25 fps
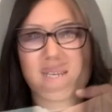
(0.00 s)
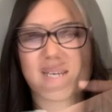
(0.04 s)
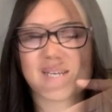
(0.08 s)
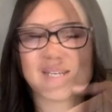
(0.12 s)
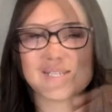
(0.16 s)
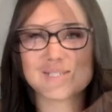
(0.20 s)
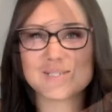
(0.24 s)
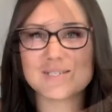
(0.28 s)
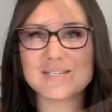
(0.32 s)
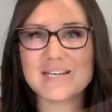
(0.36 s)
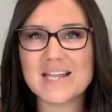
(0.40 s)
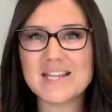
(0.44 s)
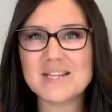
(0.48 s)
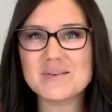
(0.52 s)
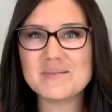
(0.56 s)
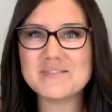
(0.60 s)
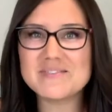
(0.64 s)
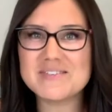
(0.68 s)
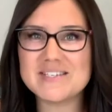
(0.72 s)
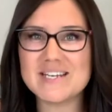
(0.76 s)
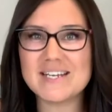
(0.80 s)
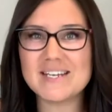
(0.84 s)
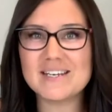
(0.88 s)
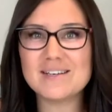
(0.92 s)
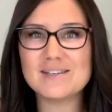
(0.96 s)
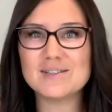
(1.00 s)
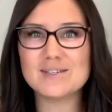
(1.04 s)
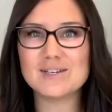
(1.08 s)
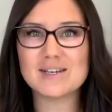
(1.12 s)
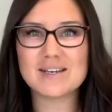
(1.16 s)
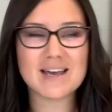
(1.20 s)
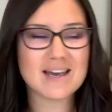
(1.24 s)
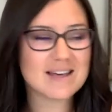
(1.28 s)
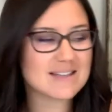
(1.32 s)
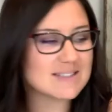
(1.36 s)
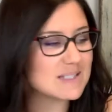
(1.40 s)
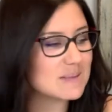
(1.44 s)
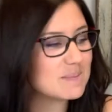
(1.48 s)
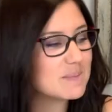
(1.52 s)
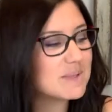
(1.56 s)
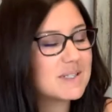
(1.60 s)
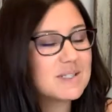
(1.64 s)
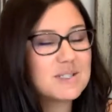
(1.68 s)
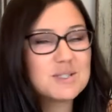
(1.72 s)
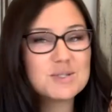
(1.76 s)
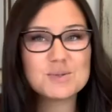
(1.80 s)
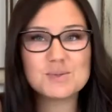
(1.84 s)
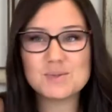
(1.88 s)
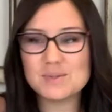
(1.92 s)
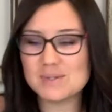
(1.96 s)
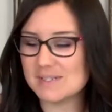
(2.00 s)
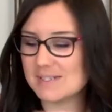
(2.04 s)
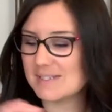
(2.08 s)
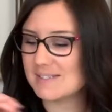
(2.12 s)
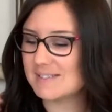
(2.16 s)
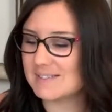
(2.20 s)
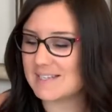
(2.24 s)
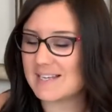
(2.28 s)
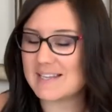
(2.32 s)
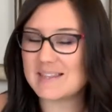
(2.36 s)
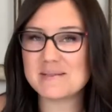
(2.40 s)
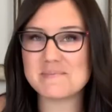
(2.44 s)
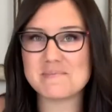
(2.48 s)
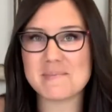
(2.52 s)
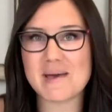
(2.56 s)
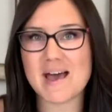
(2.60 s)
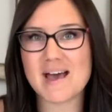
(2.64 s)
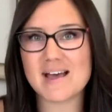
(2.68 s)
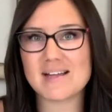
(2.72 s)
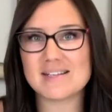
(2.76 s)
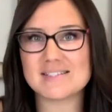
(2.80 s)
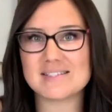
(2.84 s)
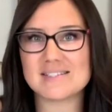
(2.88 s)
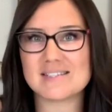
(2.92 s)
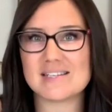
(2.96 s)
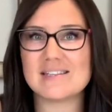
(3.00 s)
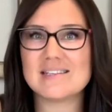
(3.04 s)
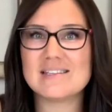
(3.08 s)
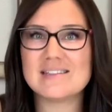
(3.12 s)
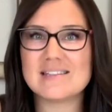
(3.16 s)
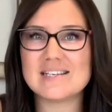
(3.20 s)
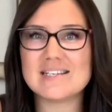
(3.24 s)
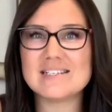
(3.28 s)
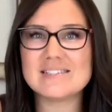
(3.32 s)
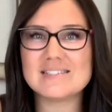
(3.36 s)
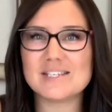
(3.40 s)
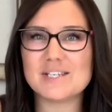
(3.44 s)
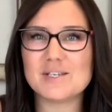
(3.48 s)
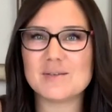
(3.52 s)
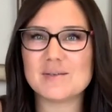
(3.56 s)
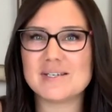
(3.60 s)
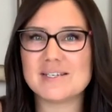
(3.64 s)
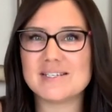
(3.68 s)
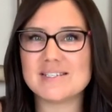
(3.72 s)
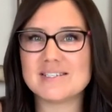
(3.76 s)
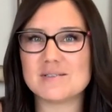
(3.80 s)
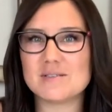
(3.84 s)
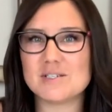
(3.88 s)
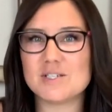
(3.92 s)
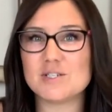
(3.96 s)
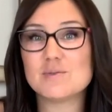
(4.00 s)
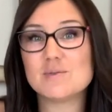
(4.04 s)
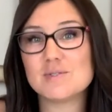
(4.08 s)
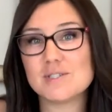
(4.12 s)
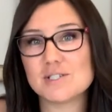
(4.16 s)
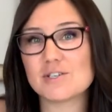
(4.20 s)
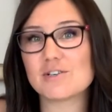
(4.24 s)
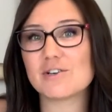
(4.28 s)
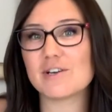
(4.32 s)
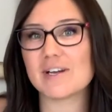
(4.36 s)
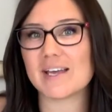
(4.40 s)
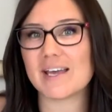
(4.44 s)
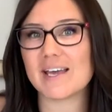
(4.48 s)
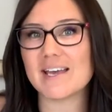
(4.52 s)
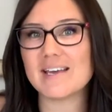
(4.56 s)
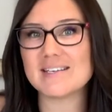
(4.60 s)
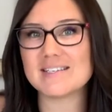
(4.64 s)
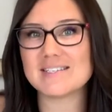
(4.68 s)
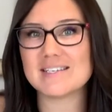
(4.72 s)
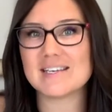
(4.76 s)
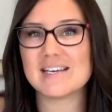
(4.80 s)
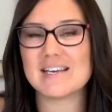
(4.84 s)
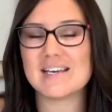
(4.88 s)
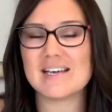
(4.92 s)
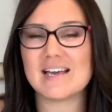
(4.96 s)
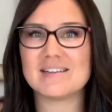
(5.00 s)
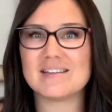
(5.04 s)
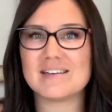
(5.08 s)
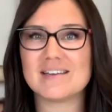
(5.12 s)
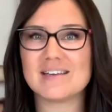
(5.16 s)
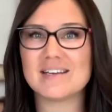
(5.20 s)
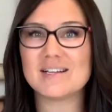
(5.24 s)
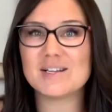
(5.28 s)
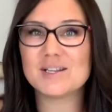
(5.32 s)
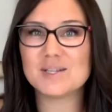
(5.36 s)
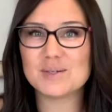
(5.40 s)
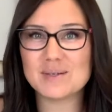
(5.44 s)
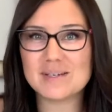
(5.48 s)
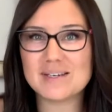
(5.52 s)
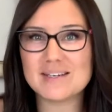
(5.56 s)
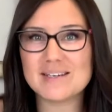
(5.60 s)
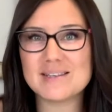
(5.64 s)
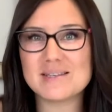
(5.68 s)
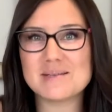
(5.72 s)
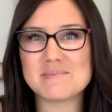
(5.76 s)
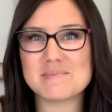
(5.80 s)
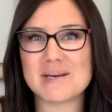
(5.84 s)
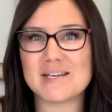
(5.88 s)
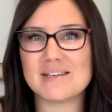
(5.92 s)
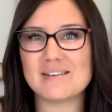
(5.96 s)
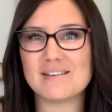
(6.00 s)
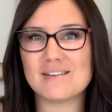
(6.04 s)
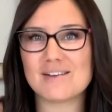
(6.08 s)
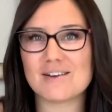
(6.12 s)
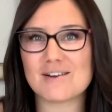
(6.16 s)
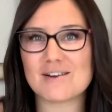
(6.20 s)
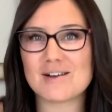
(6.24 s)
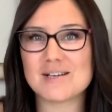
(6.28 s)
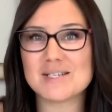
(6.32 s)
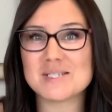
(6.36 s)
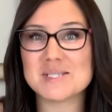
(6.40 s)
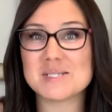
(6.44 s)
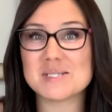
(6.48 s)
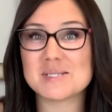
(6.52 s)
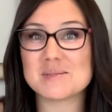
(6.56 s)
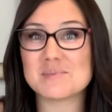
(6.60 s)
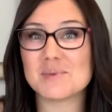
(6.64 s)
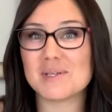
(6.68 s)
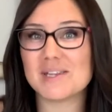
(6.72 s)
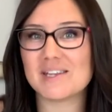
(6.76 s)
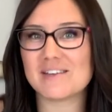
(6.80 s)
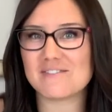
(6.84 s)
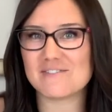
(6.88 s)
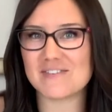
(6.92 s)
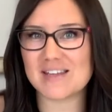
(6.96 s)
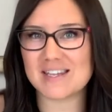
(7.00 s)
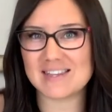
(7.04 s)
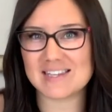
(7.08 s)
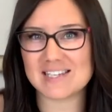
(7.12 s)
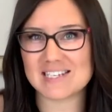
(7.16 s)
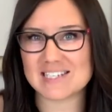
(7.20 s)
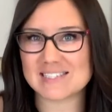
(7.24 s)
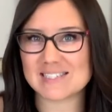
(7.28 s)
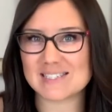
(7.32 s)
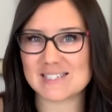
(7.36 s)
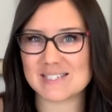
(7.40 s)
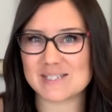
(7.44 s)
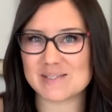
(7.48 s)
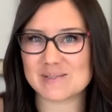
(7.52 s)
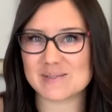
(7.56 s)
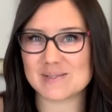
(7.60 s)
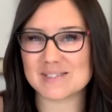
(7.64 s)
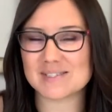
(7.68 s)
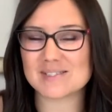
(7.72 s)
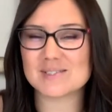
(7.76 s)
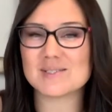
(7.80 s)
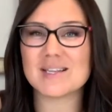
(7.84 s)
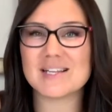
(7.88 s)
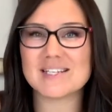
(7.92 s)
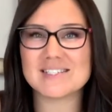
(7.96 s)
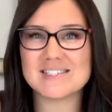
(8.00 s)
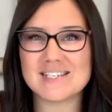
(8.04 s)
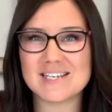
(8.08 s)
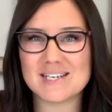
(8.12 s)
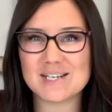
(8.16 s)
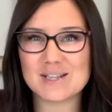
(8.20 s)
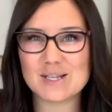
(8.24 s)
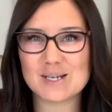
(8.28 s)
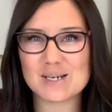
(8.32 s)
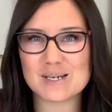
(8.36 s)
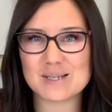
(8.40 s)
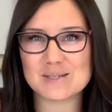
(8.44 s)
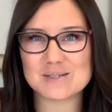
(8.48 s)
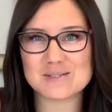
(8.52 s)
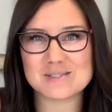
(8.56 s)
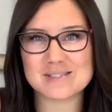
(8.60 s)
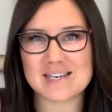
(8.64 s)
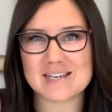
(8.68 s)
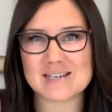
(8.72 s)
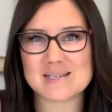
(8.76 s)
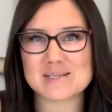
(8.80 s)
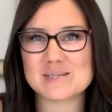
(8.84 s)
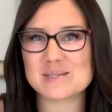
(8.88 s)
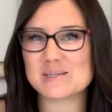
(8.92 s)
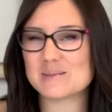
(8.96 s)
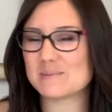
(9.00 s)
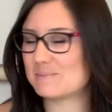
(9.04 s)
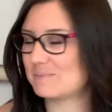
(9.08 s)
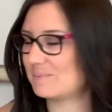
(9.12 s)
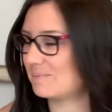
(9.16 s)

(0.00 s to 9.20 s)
So now that we've taken a look at some of the tools and the mats and the things that you need to use your Cricut, included in the bundle are also some really fun things to use. So let's take a look at those next.